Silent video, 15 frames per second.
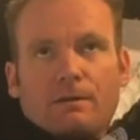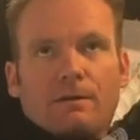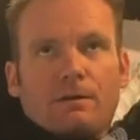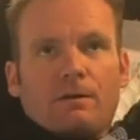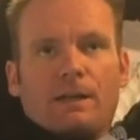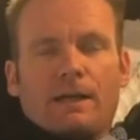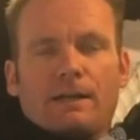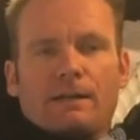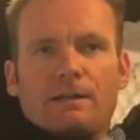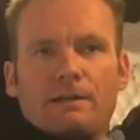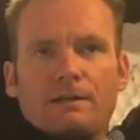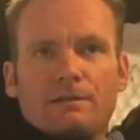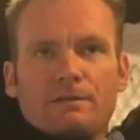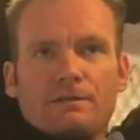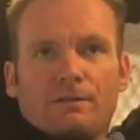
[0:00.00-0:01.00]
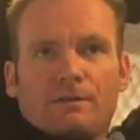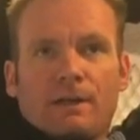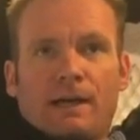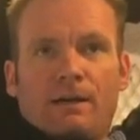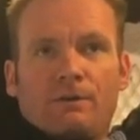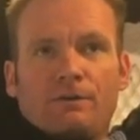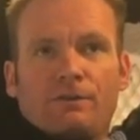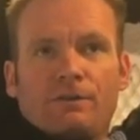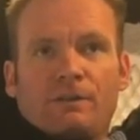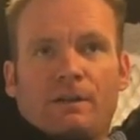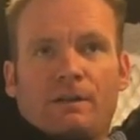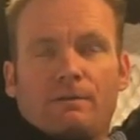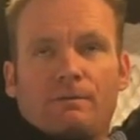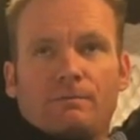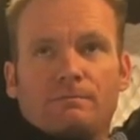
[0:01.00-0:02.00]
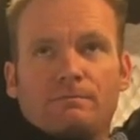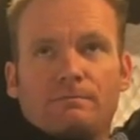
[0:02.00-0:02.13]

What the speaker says: Go like this, you count to 10.